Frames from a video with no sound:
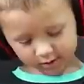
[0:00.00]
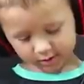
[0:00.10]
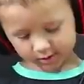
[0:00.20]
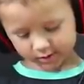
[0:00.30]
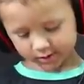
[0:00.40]

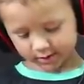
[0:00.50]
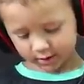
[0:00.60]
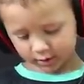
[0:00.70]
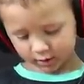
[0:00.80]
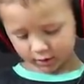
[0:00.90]

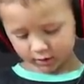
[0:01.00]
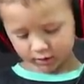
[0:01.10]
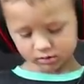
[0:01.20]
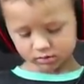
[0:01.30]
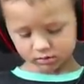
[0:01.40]

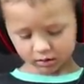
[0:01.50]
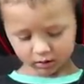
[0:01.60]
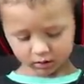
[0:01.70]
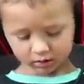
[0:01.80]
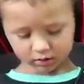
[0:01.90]

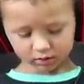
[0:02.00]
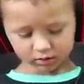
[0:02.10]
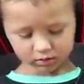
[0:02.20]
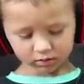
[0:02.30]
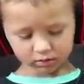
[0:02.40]

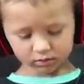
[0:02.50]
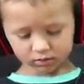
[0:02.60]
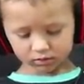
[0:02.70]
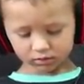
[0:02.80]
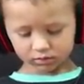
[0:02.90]

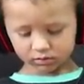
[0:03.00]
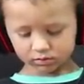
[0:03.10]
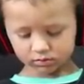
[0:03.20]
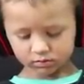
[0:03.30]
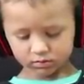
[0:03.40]

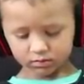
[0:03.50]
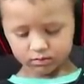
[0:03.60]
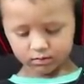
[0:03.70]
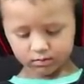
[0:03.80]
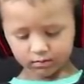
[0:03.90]

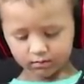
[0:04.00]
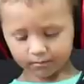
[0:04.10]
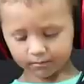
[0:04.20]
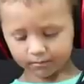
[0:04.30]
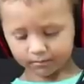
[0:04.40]

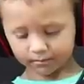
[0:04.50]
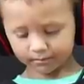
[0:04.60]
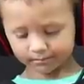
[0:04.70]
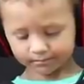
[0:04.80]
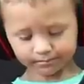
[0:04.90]

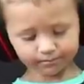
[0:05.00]
This person isn't speaking.